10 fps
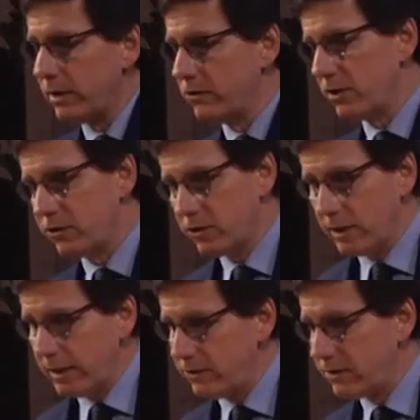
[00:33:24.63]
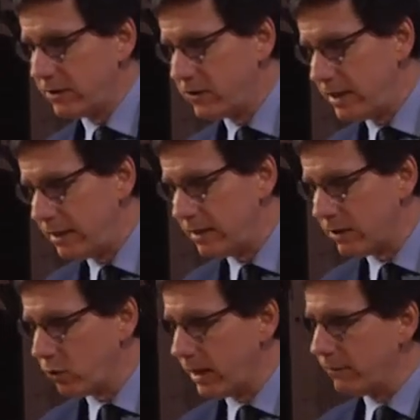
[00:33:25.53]
consistently succeeded
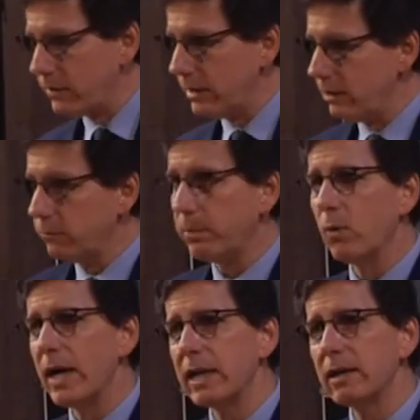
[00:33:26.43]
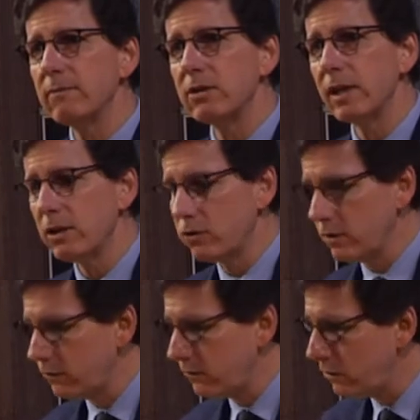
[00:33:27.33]
at crafting these poetic
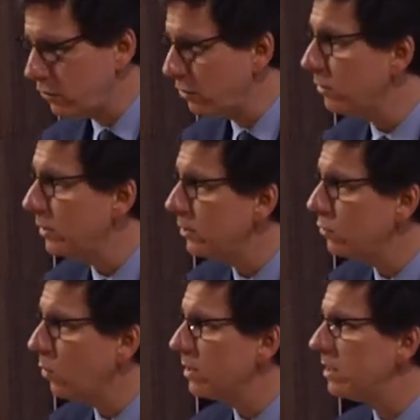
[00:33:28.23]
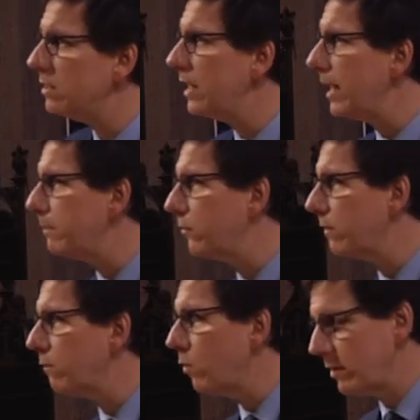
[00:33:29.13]
invitations to journey toward the
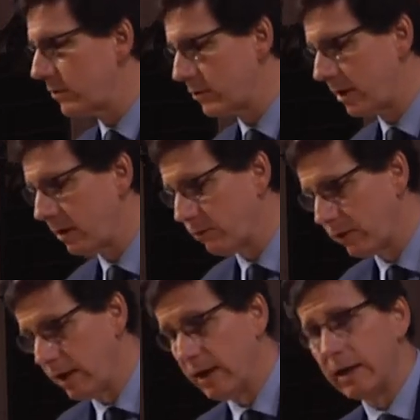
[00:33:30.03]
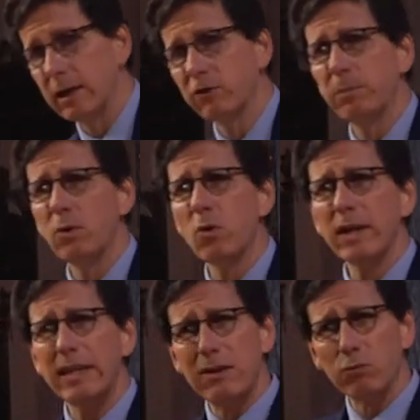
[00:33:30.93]
depths of oneself,
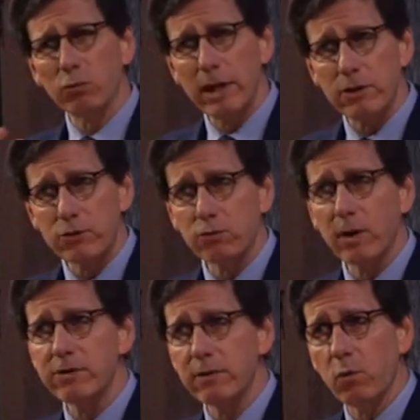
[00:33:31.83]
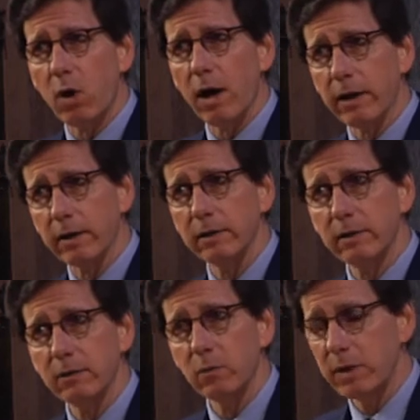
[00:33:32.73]
exploring that rich reservoir
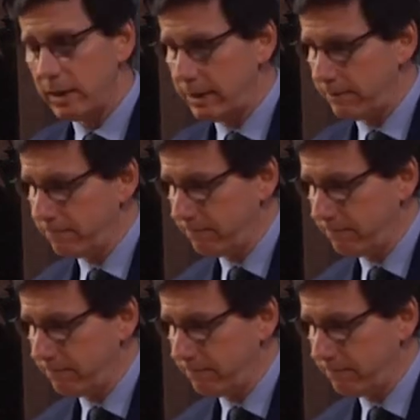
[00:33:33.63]
within.